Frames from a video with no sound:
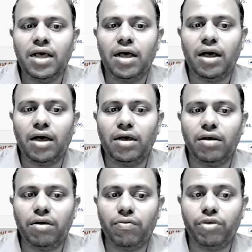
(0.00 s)

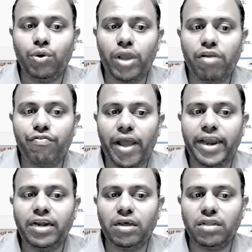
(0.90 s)
You can
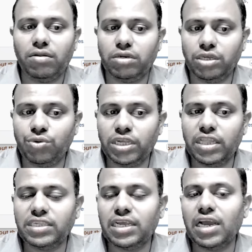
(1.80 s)
find using
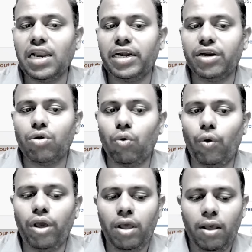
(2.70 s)
this single letter
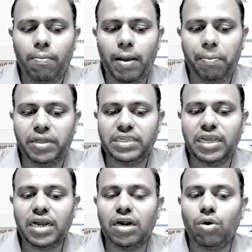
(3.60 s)
code by
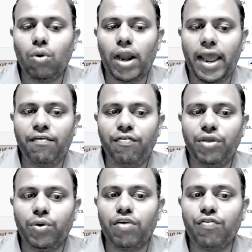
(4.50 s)
pressing Control F.
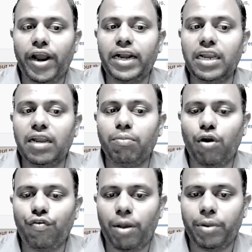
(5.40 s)
You can find the number
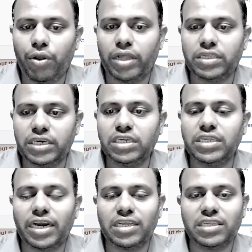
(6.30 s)
of amino acids,
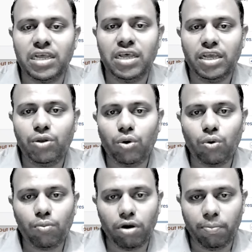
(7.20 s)
that is
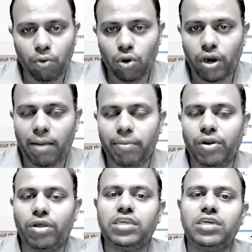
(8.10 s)
polar
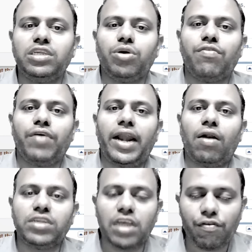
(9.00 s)
amino acids. You can find
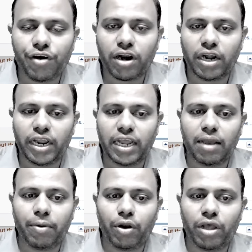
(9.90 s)
out sulfur containing
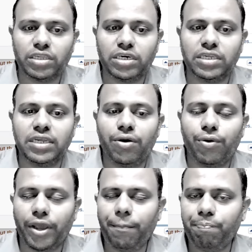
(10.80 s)
amino acids.
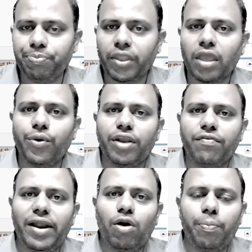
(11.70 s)
Okay, you can
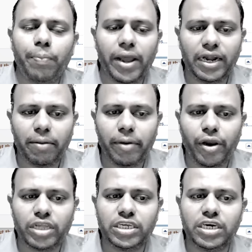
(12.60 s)
find out parent
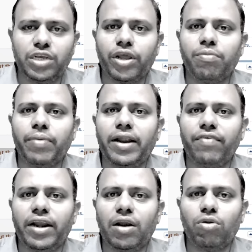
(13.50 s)
amino acid. You can
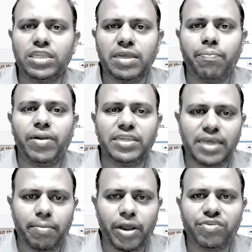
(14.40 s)
find out the simplest
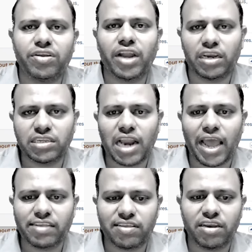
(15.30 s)
amino acid, that is
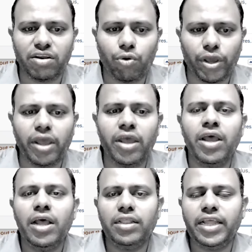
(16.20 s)
glycine. Okay,
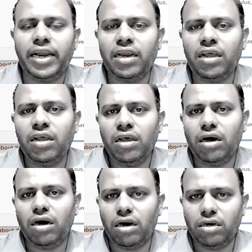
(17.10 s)
then
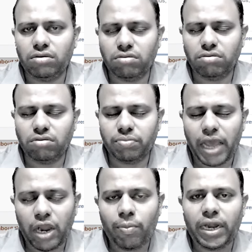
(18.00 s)

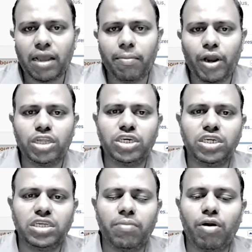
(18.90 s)
aromatic amino
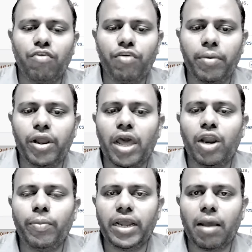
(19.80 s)
acids, number of
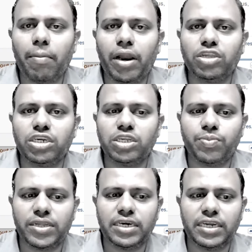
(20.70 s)
aromatic amino acids
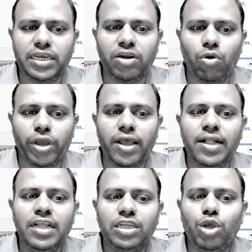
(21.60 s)
present here. Okay,
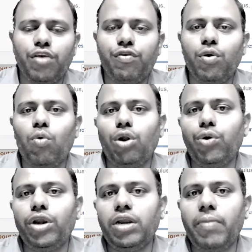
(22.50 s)
so if you want
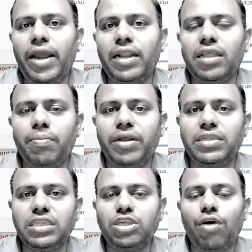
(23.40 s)
to determine the
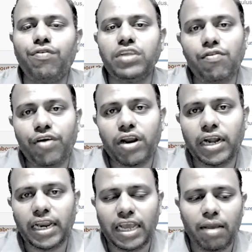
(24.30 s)
presence of sulfur
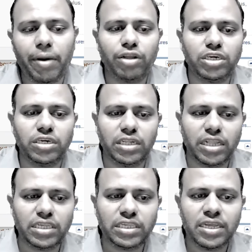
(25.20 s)
containing amino acids in
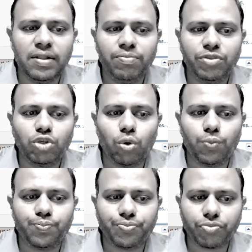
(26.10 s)
this, so